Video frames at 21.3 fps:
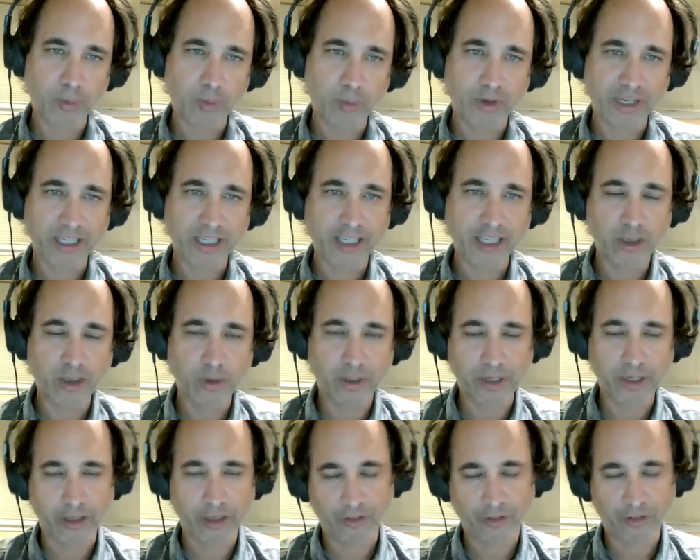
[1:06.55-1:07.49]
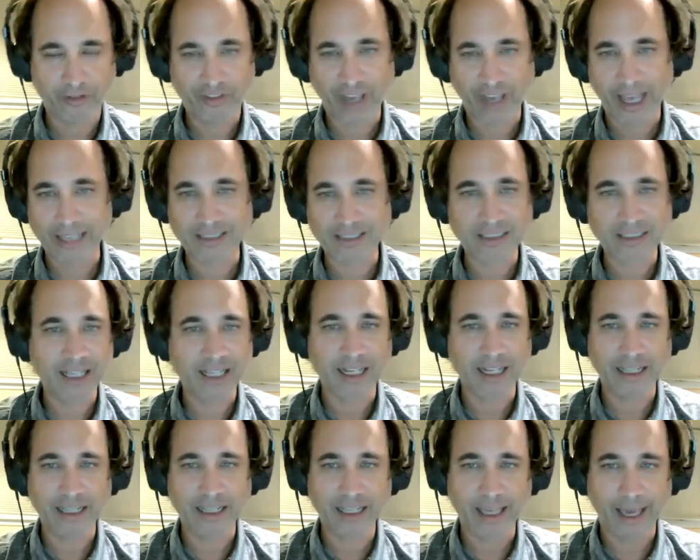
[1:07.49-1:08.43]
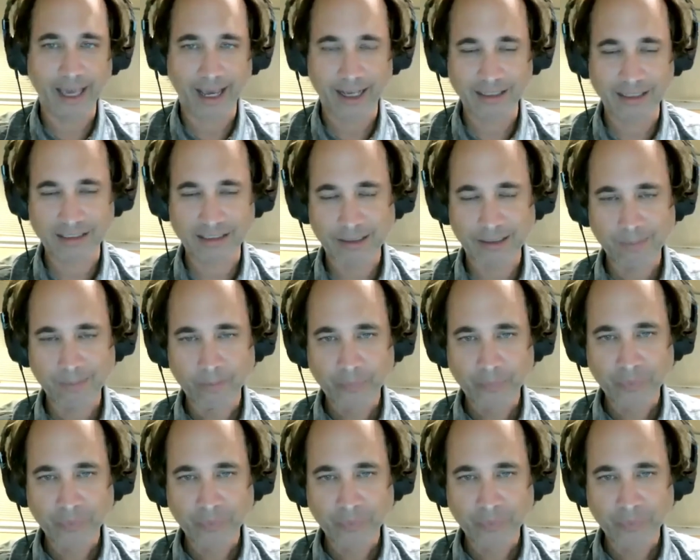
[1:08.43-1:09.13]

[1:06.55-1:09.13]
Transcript: bringing you another fascinating guest,